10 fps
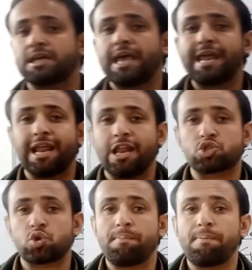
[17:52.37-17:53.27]
an
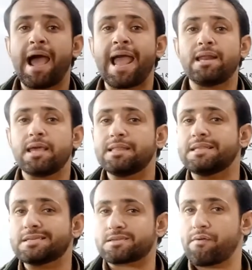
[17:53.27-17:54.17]
electrophile in
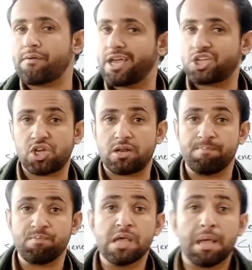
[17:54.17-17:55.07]
this reaction?
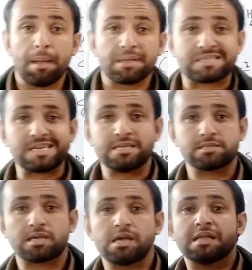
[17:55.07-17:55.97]

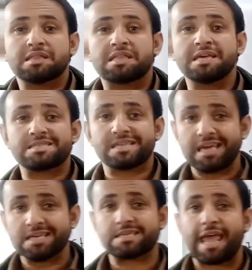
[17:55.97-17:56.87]
Since this
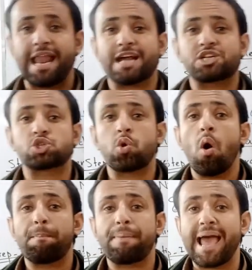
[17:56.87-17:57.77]
is
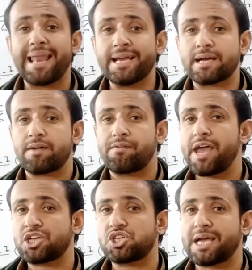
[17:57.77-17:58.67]
electrophilic
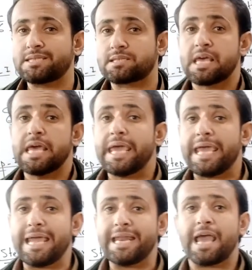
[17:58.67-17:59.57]
reactions,
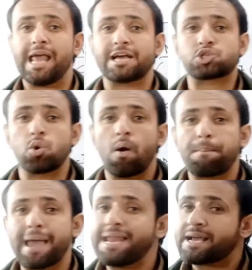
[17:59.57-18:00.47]
in
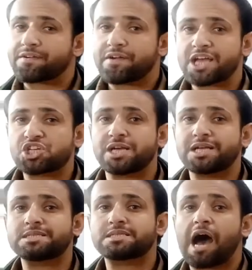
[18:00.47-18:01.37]
electrophilic
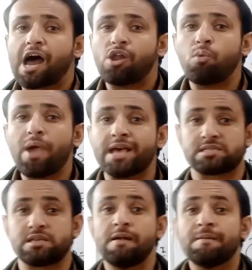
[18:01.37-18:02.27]
reactions
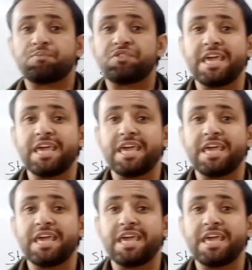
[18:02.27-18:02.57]
always the